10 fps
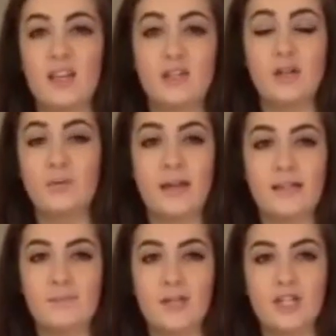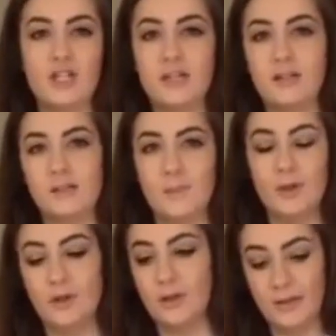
you don't get as much yield for